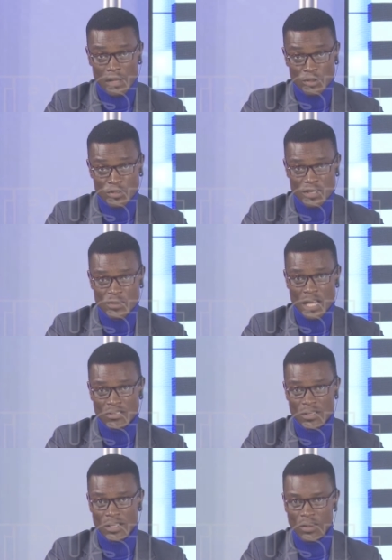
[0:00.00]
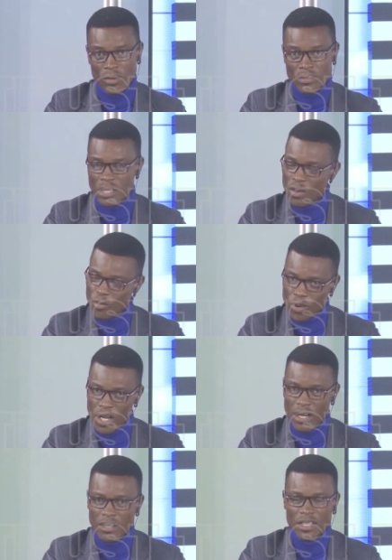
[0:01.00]
those teams that actually lost,
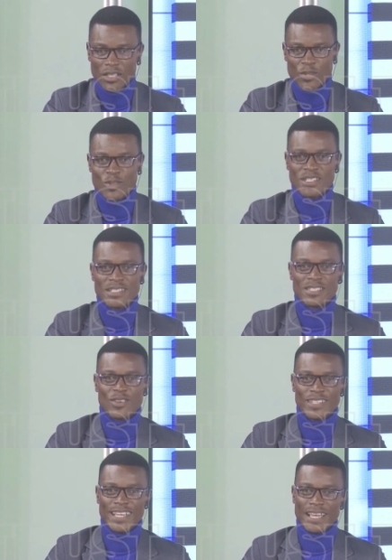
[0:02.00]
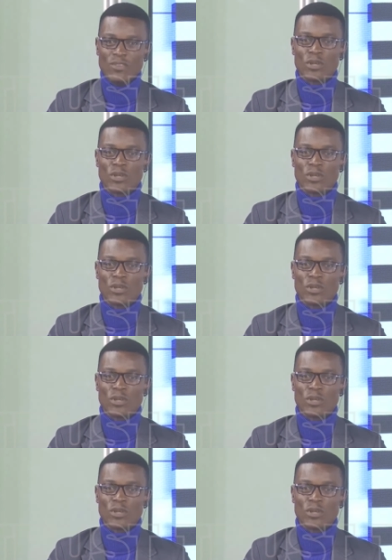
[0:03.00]
well, losing is not the end.